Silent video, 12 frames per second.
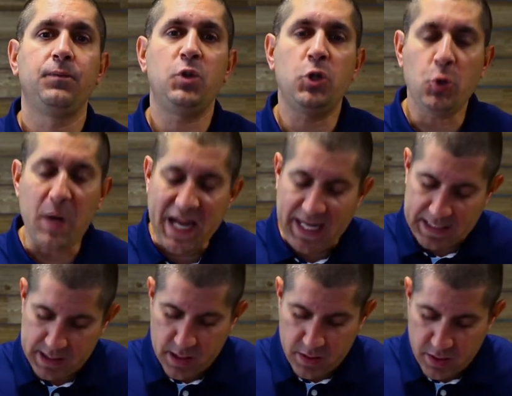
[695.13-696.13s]
Do you
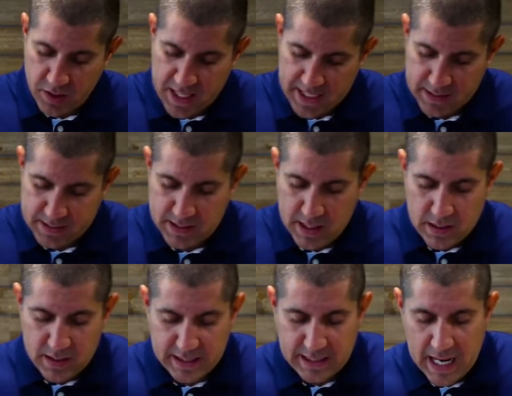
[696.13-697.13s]
hate the things
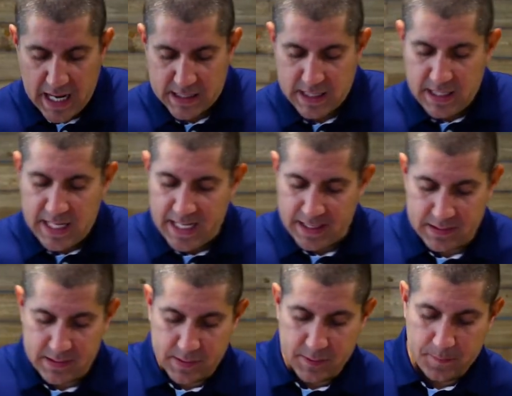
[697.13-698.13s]
that God
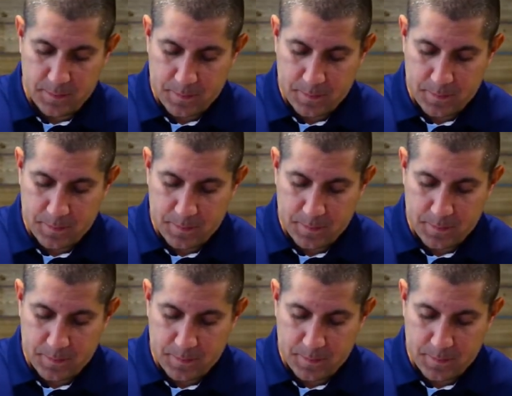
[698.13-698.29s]
hates?